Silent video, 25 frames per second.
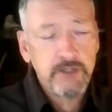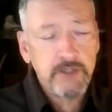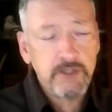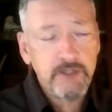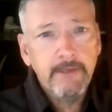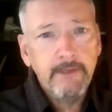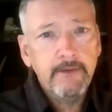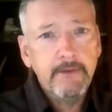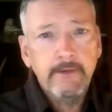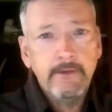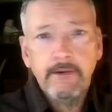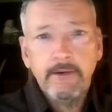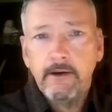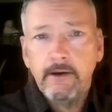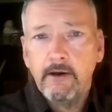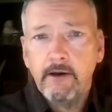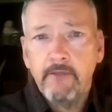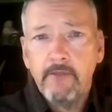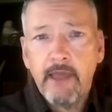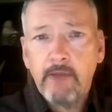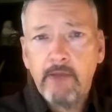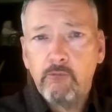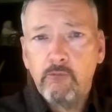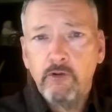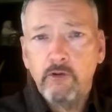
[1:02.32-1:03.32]
way.
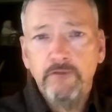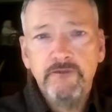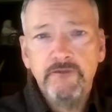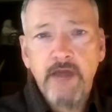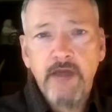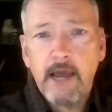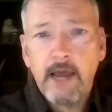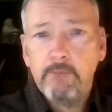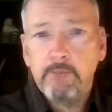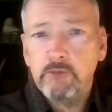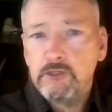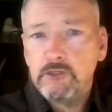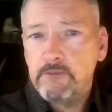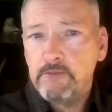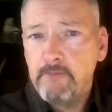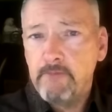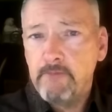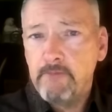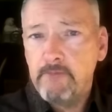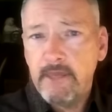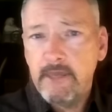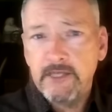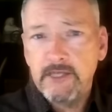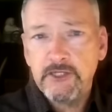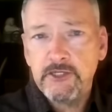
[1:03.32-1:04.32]
Uh, that rooftop was
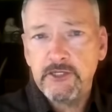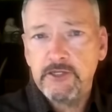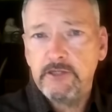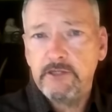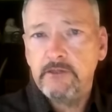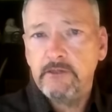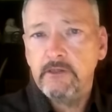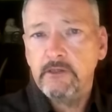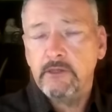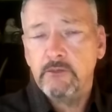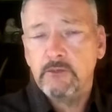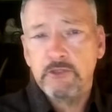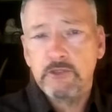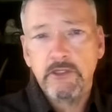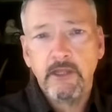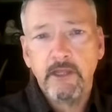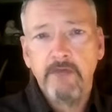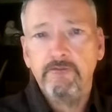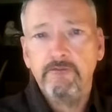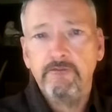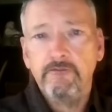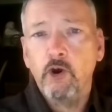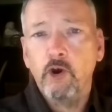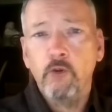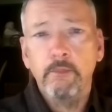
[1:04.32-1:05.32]
missed. It was
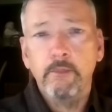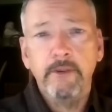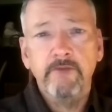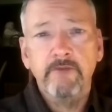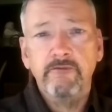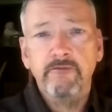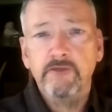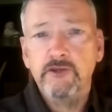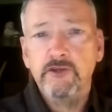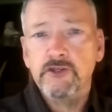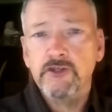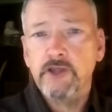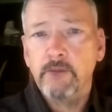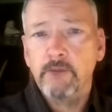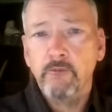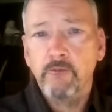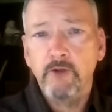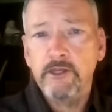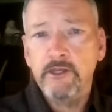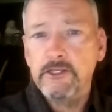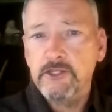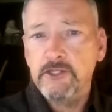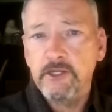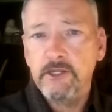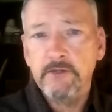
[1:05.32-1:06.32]
left open for some
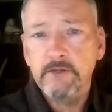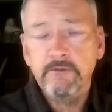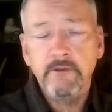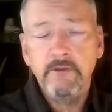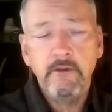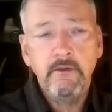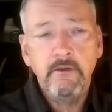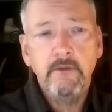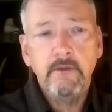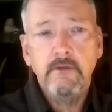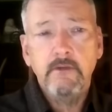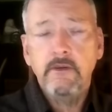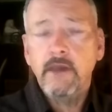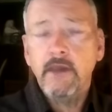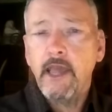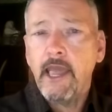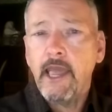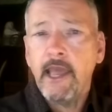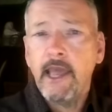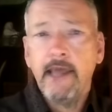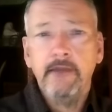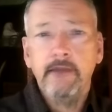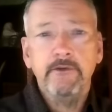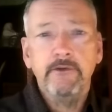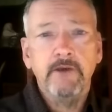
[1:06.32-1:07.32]
reason.
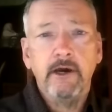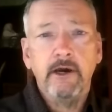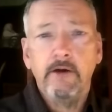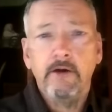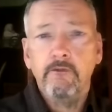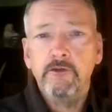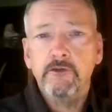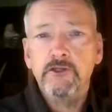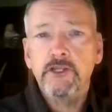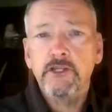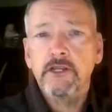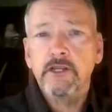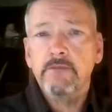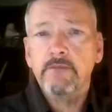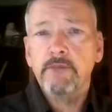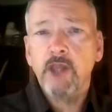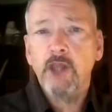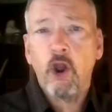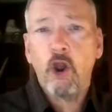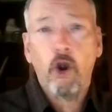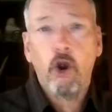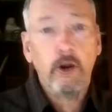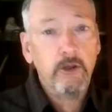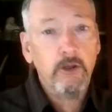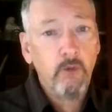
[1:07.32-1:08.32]
And uh, there's going to be
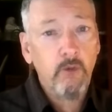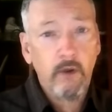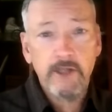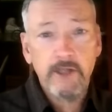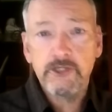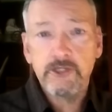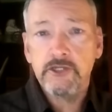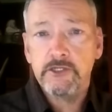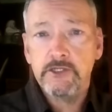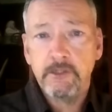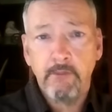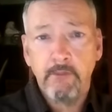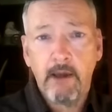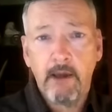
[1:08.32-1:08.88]
hard questions